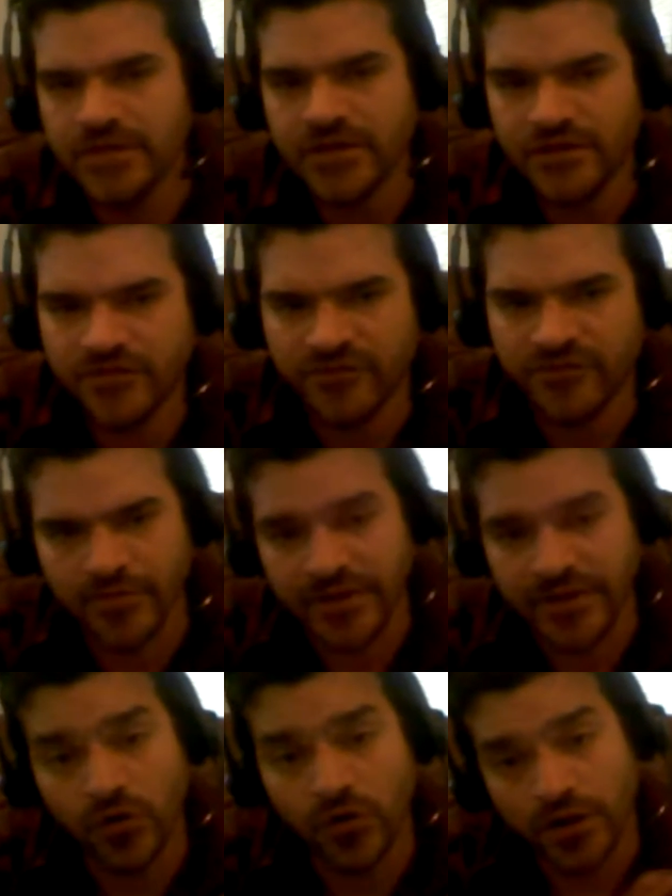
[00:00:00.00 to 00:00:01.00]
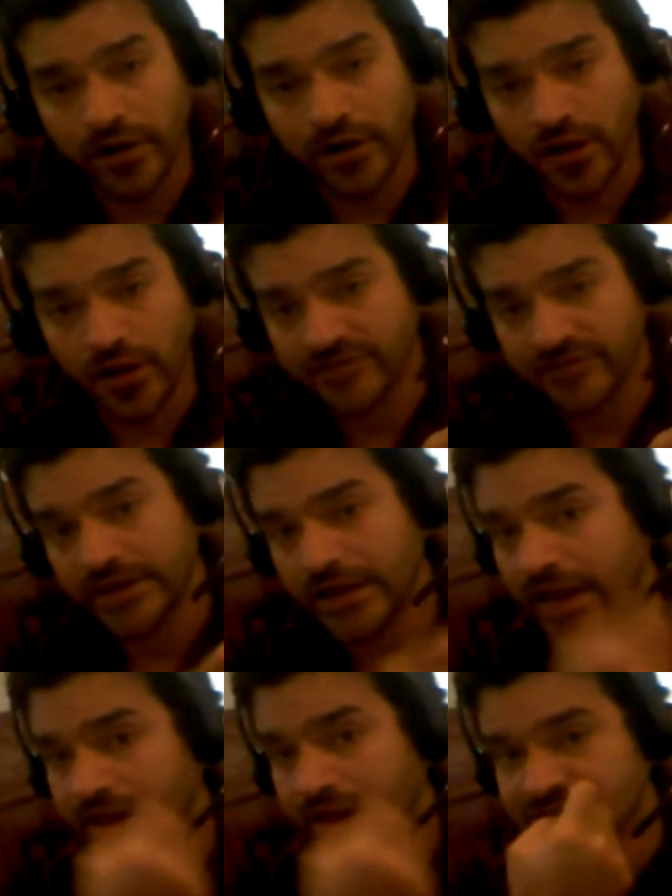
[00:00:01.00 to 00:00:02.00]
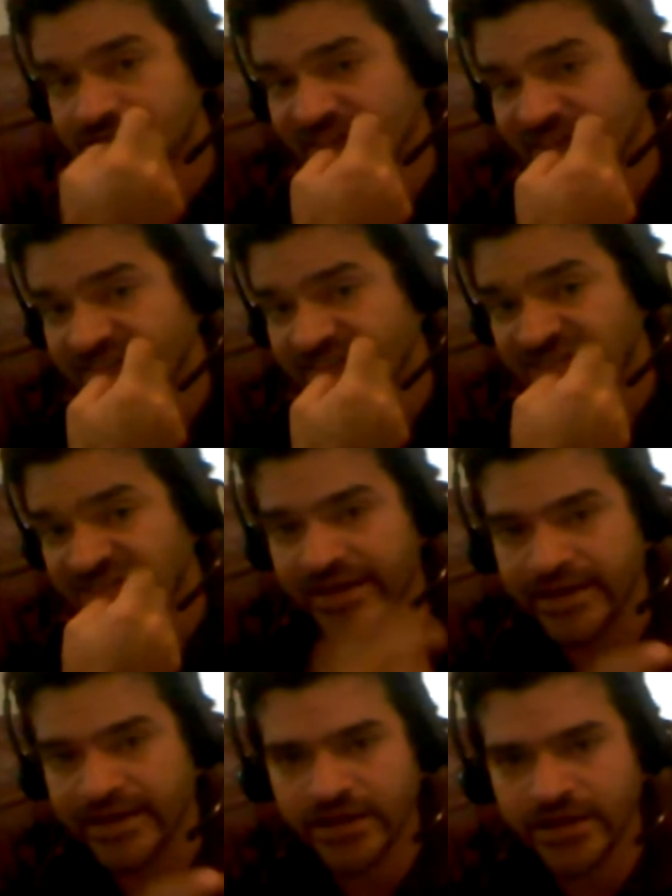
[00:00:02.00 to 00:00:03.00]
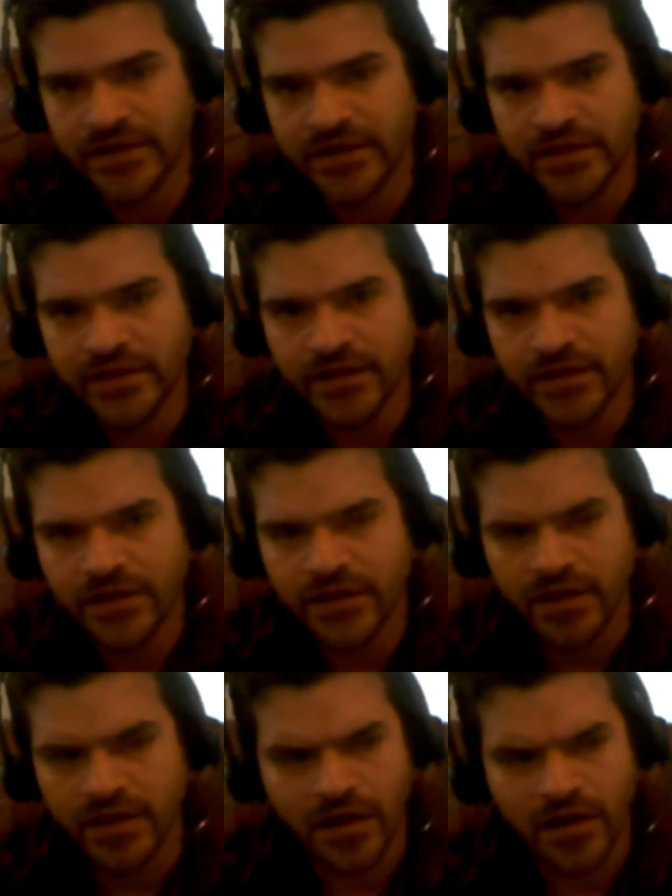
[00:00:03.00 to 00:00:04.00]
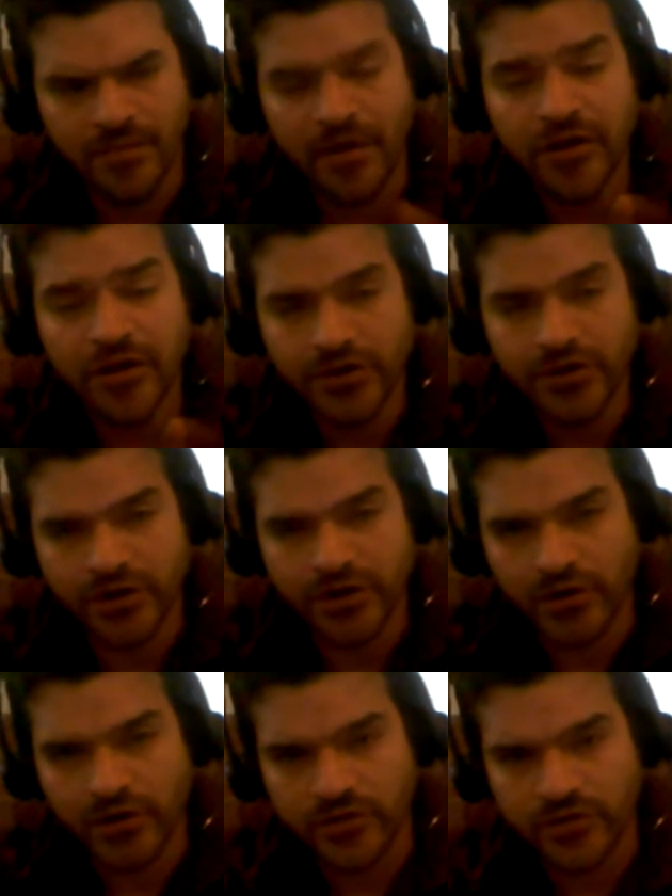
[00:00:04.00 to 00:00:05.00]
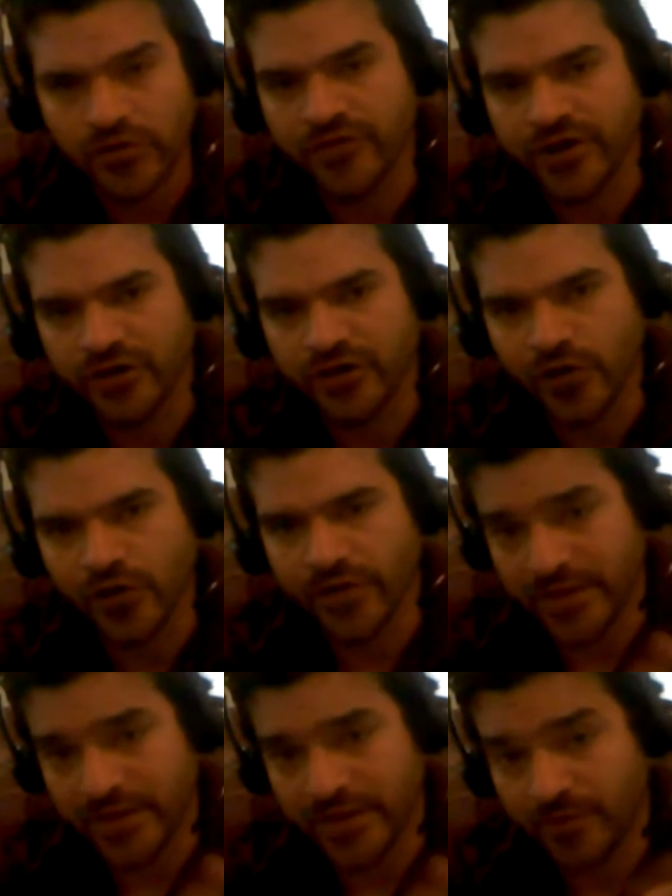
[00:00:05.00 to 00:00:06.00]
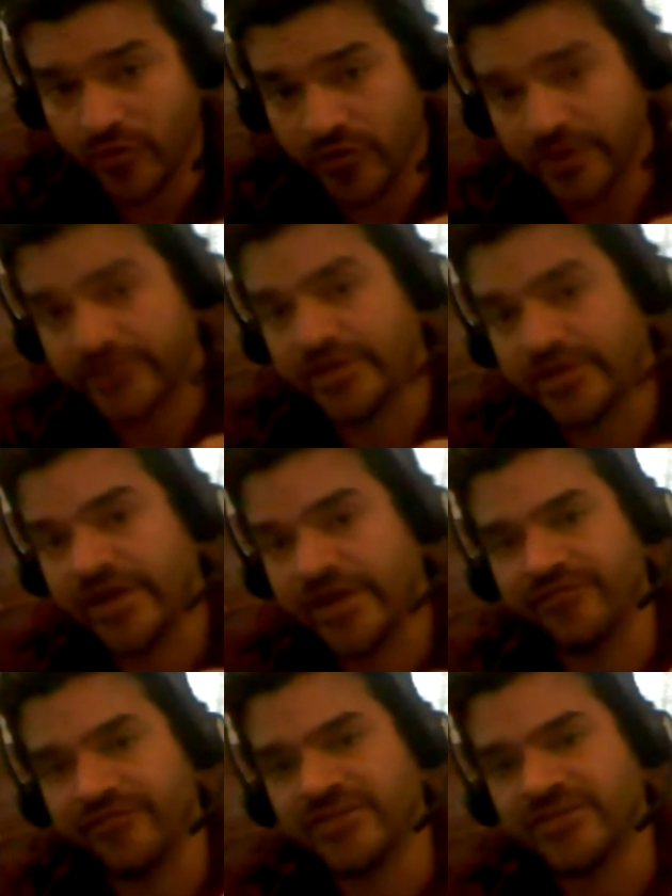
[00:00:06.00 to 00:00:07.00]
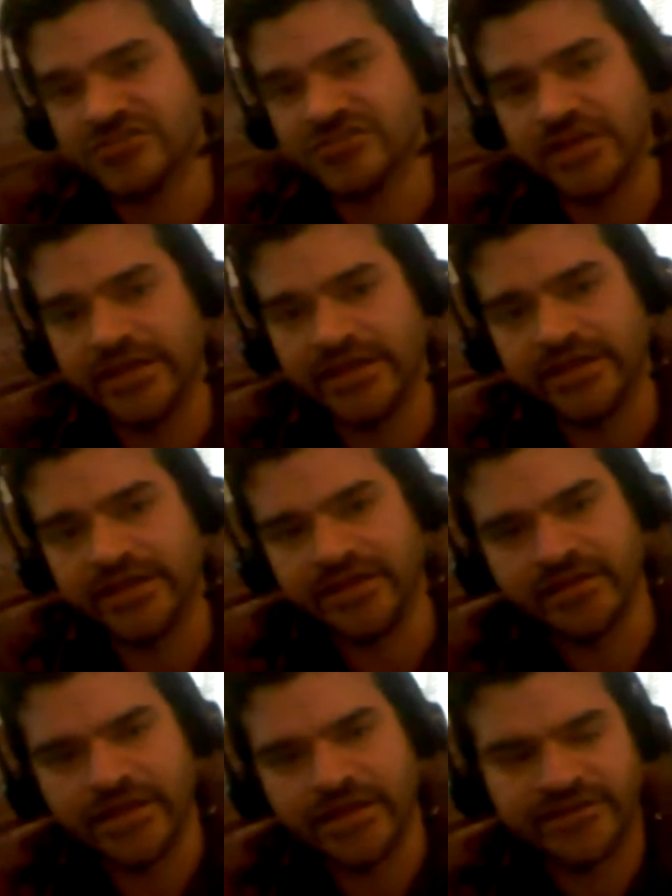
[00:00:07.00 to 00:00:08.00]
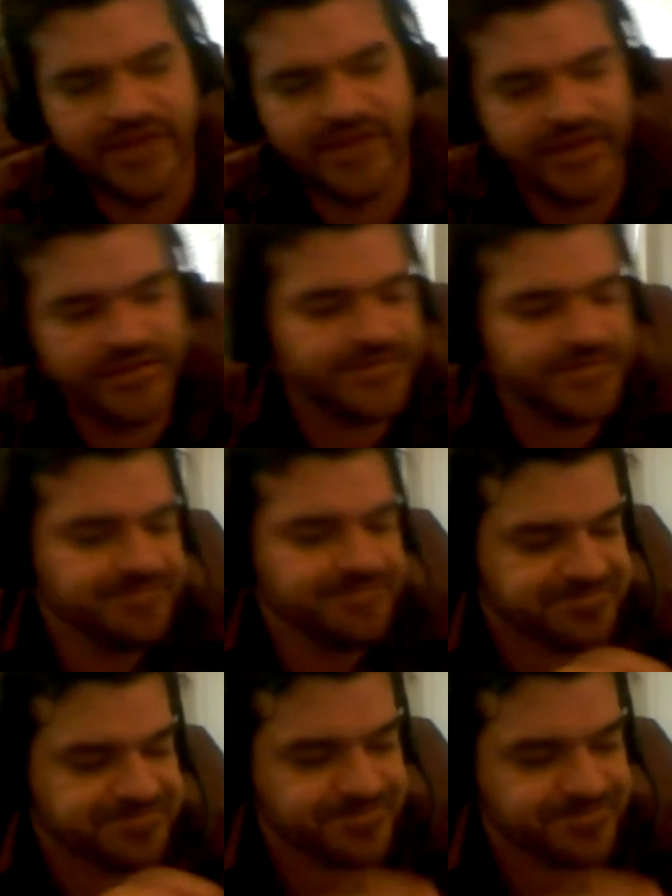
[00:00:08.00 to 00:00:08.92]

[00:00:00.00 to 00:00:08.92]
from Igor Ladahovsky. I actually got this deck about a year ago, a little over a year ago, at the HypnoThoughts Live convention in Las Vegas.